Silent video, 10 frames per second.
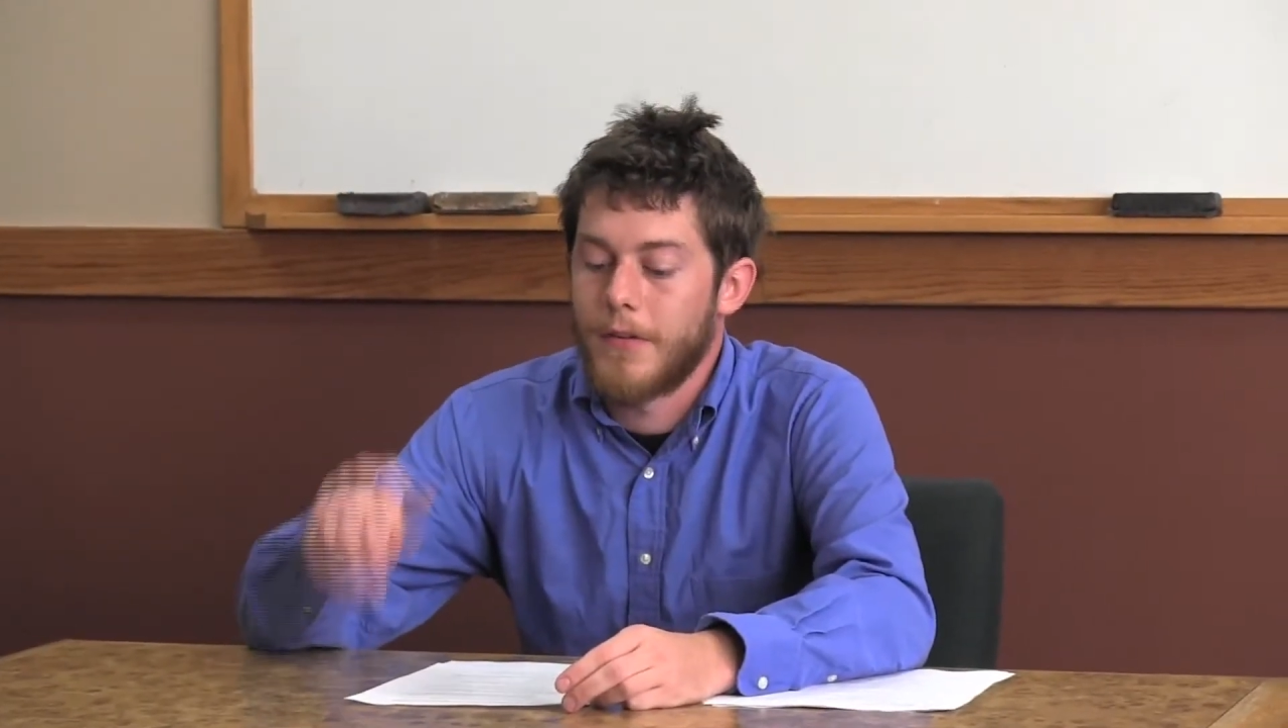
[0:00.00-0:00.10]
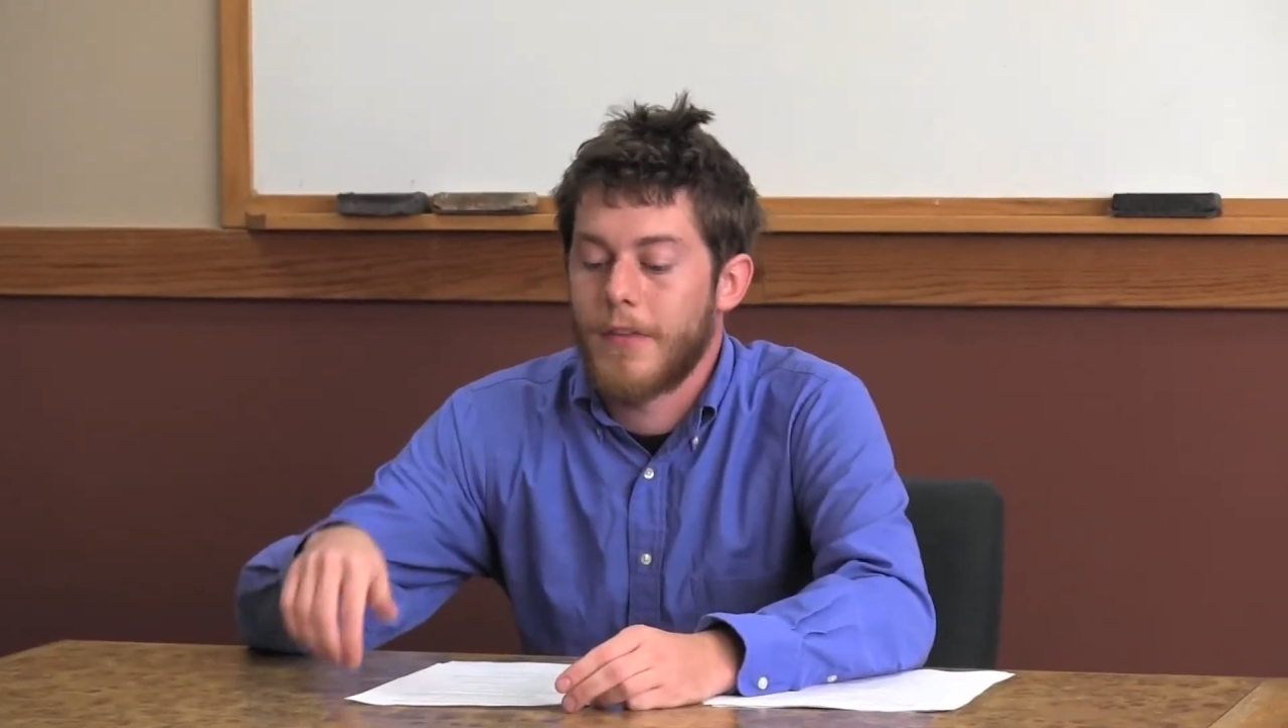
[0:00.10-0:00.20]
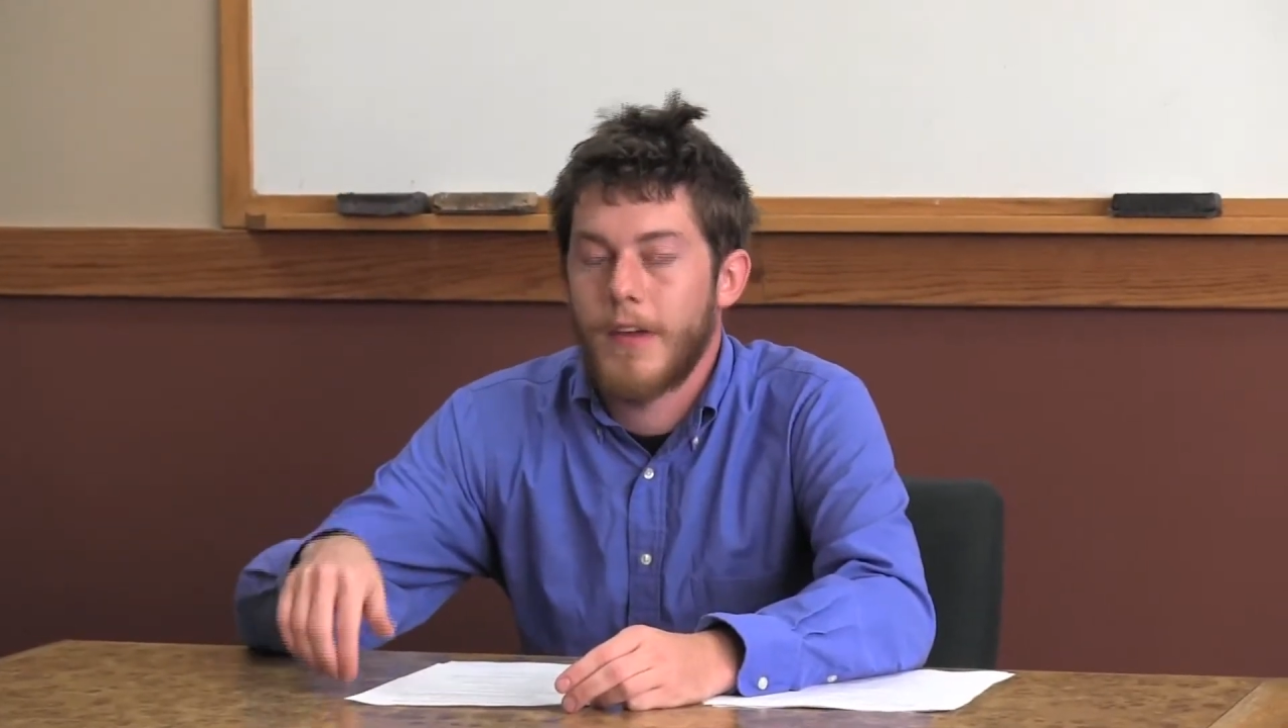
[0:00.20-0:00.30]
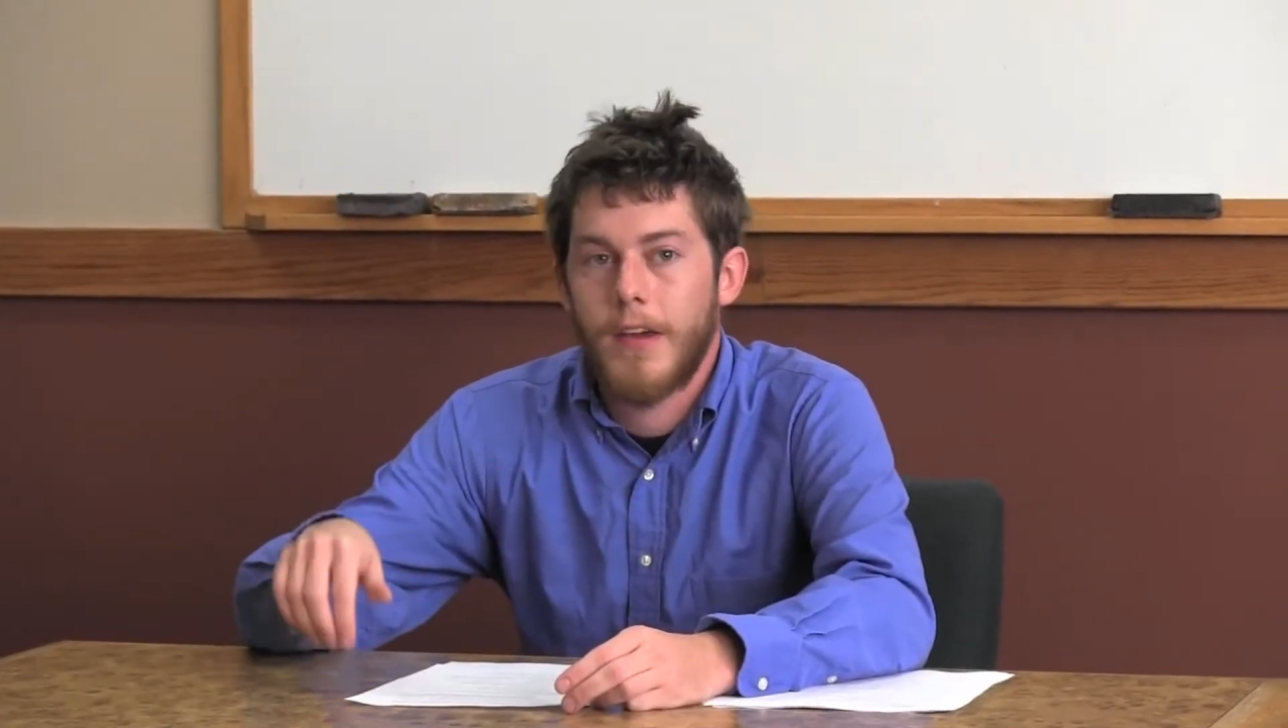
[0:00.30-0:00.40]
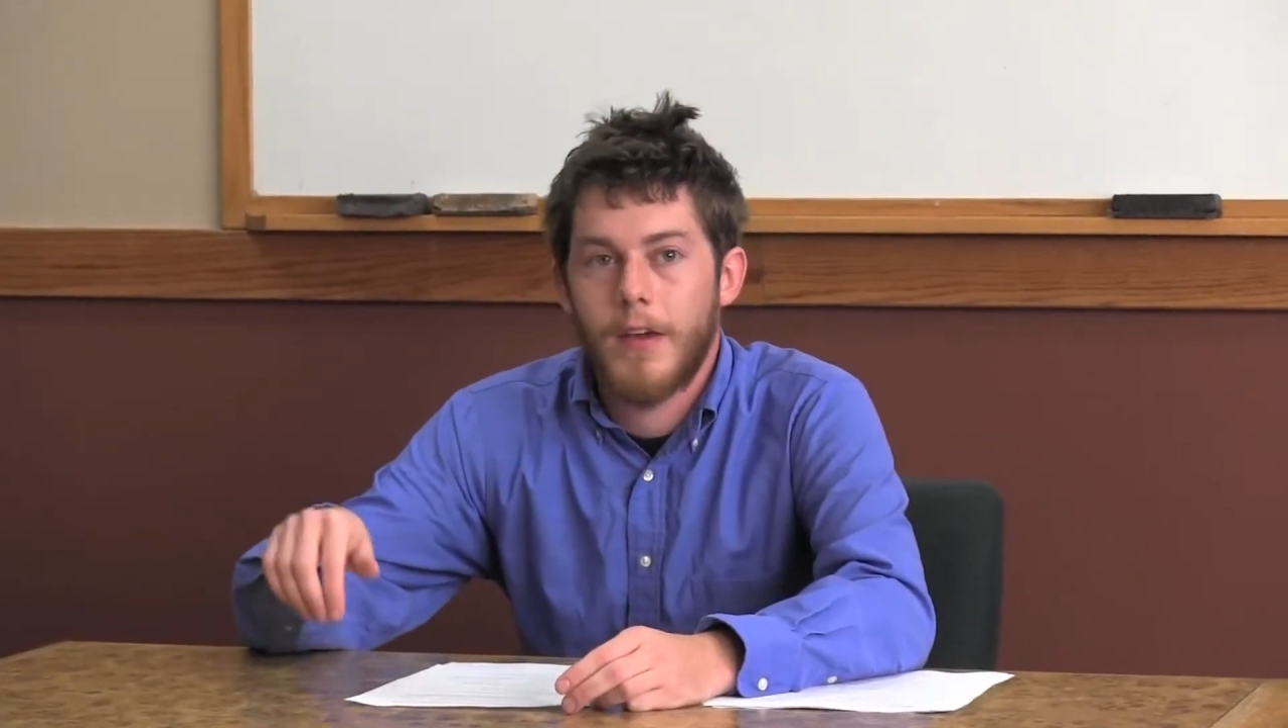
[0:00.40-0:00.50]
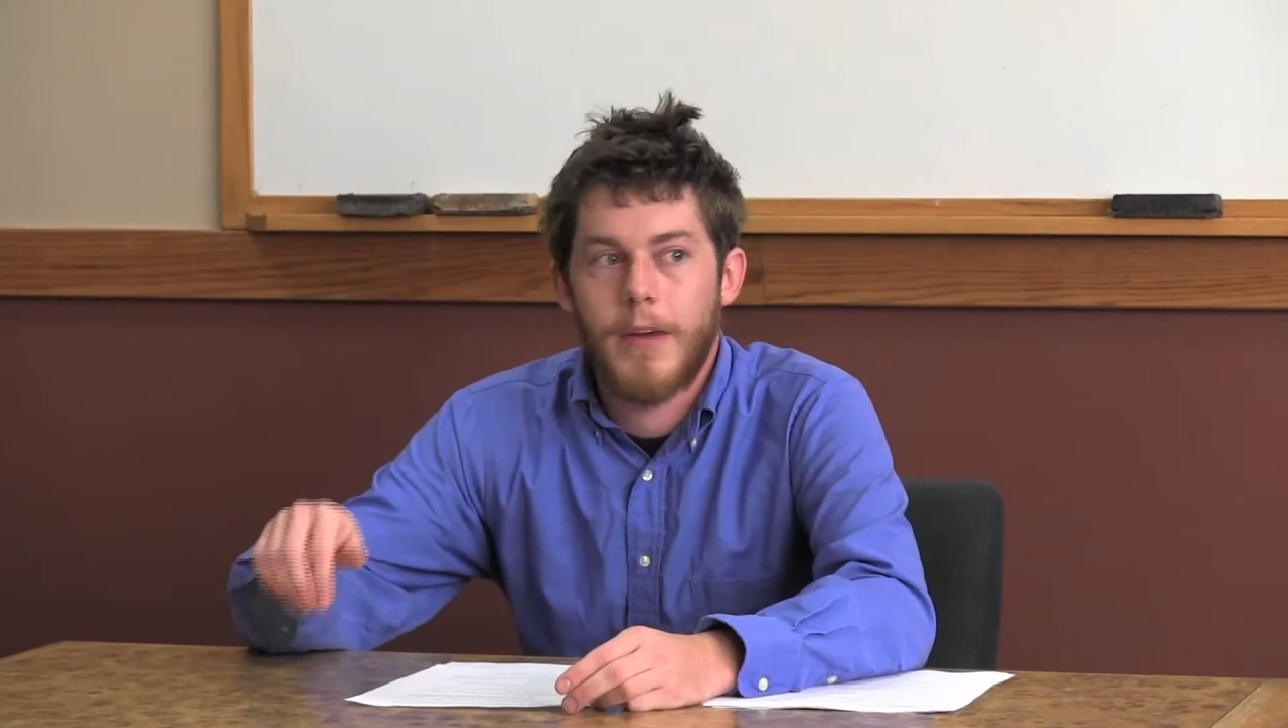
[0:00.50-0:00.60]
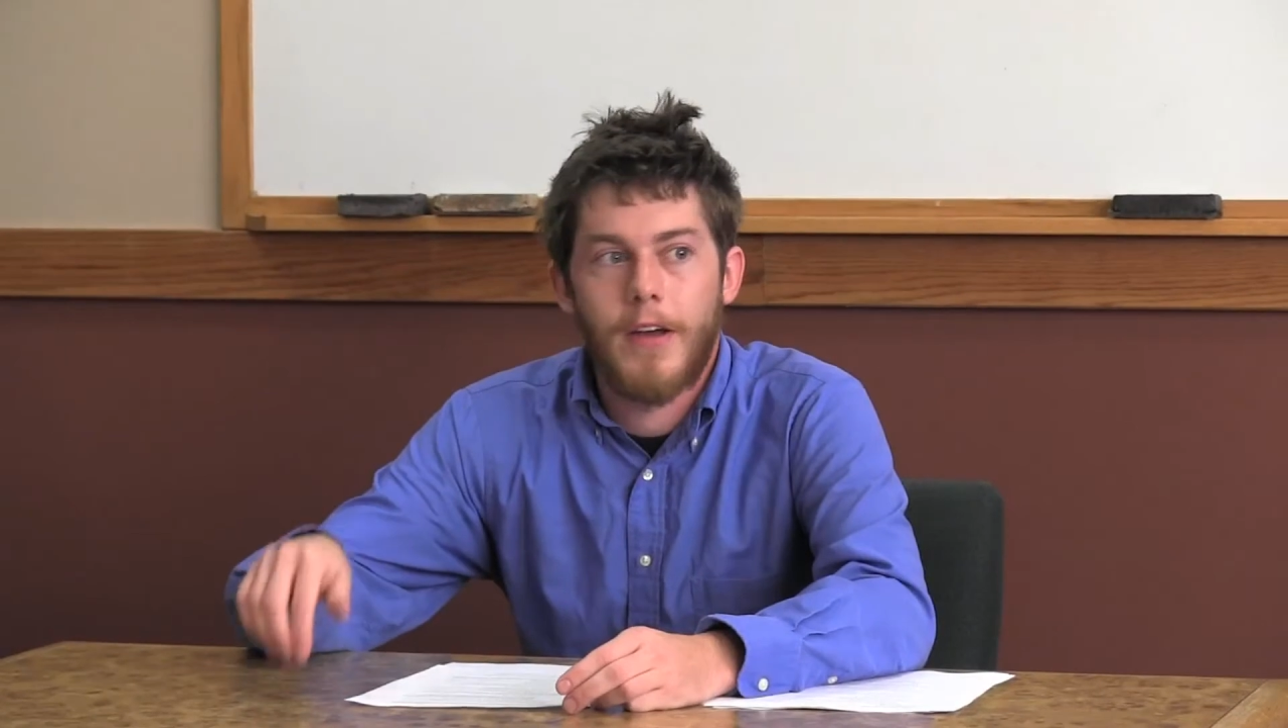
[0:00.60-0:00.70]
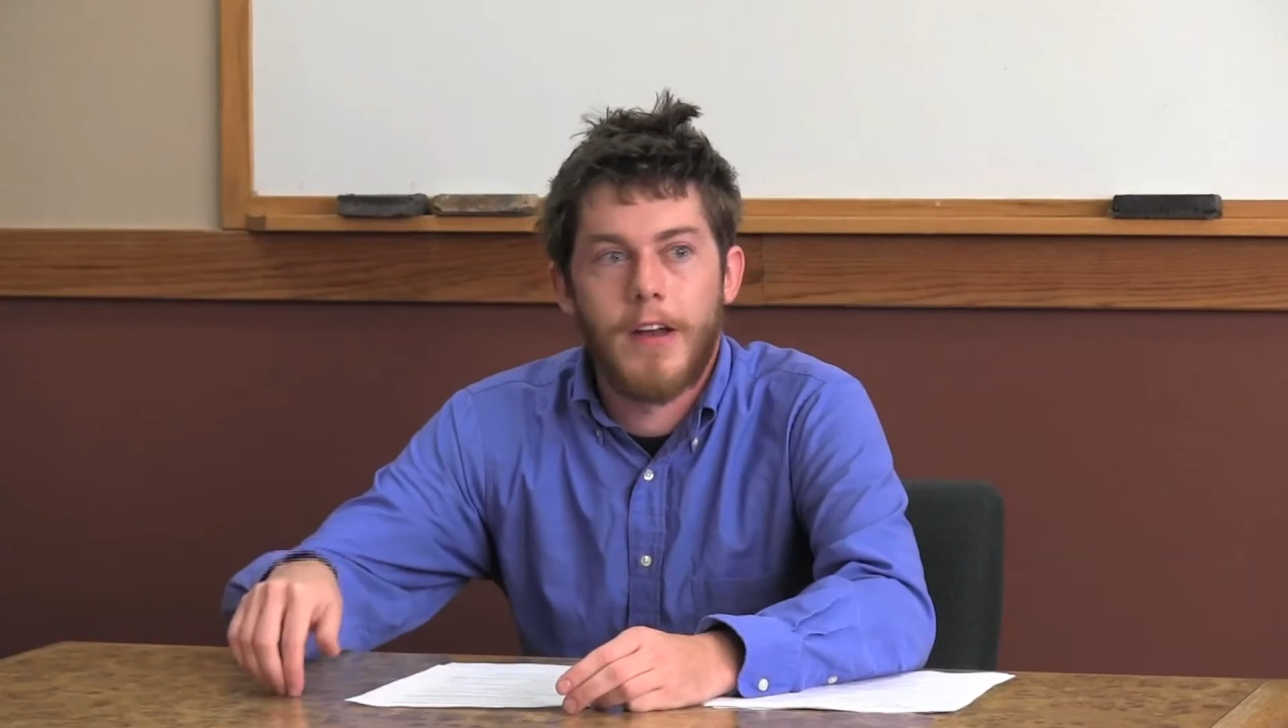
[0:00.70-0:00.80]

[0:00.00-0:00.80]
thinking about